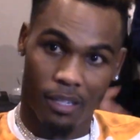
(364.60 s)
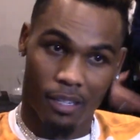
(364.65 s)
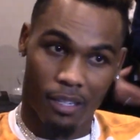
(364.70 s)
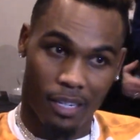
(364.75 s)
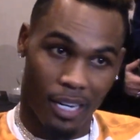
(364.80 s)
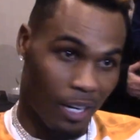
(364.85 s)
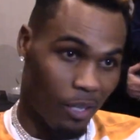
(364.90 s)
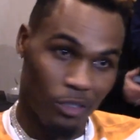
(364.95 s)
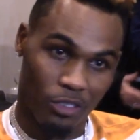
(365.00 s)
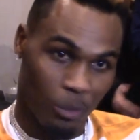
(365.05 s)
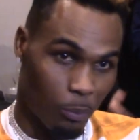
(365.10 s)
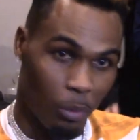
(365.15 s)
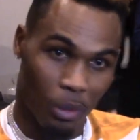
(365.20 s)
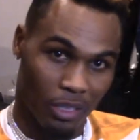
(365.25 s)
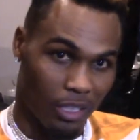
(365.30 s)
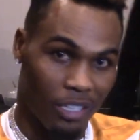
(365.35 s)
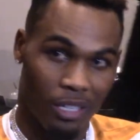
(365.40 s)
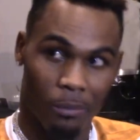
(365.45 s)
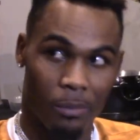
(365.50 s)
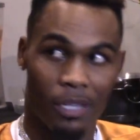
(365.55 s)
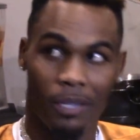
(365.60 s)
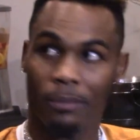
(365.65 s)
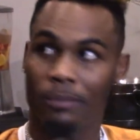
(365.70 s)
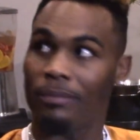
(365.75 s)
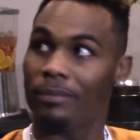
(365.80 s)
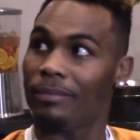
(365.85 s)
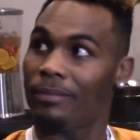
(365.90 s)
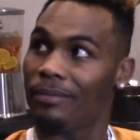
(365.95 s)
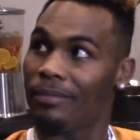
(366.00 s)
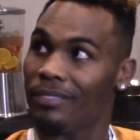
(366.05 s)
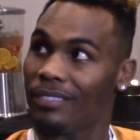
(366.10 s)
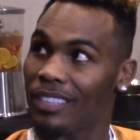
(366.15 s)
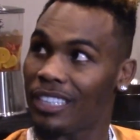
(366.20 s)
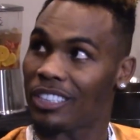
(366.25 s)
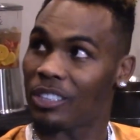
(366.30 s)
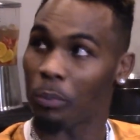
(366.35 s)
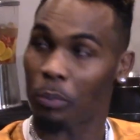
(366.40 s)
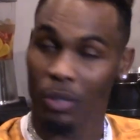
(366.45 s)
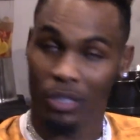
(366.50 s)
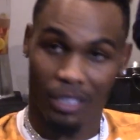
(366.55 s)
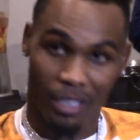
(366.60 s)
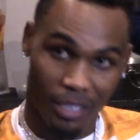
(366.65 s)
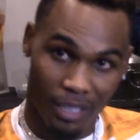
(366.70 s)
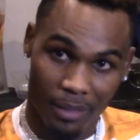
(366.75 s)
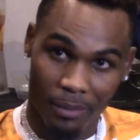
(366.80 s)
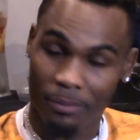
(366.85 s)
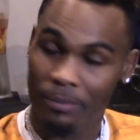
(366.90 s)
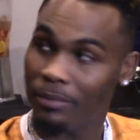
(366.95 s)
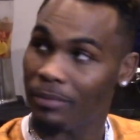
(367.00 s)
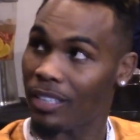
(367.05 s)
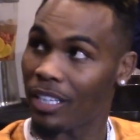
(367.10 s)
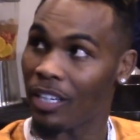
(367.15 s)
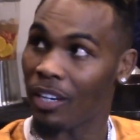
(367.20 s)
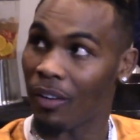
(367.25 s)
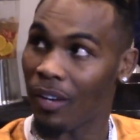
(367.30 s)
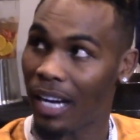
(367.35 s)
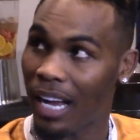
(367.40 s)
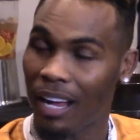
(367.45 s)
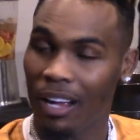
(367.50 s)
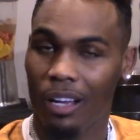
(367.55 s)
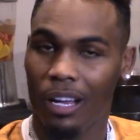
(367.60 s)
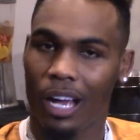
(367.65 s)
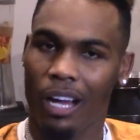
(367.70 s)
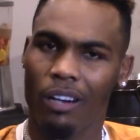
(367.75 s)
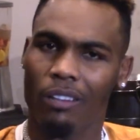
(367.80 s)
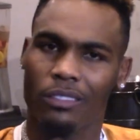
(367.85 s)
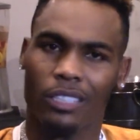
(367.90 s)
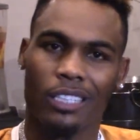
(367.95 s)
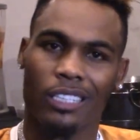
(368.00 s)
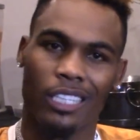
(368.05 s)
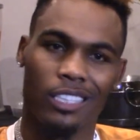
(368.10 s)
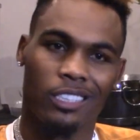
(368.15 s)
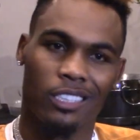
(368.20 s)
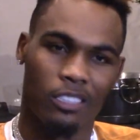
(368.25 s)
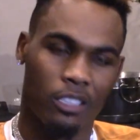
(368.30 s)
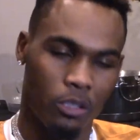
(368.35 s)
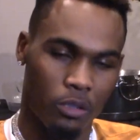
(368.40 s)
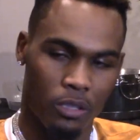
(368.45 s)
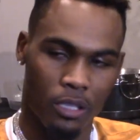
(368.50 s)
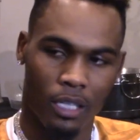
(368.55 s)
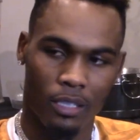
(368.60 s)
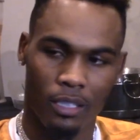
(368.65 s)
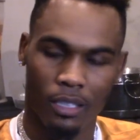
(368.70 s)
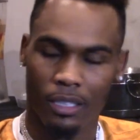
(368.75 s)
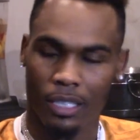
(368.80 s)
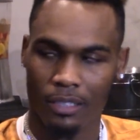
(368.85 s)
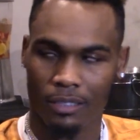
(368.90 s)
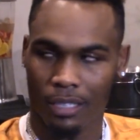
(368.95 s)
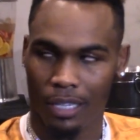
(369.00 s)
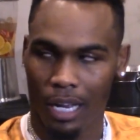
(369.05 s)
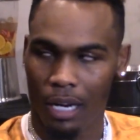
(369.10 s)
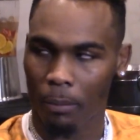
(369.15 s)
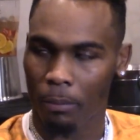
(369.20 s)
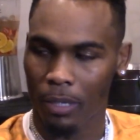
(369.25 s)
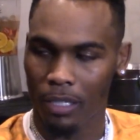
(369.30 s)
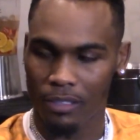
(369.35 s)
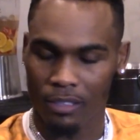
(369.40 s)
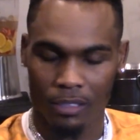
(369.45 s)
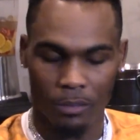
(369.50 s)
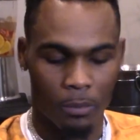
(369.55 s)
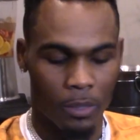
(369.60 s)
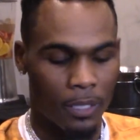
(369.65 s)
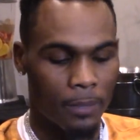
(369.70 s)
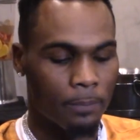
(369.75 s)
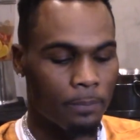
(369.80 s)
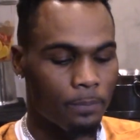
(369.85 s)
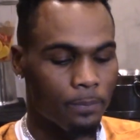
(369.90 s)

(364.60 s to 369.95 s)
They don't support the come up. They support the up, you know. And I don't think that's just Houston. I think that's a lot of places. But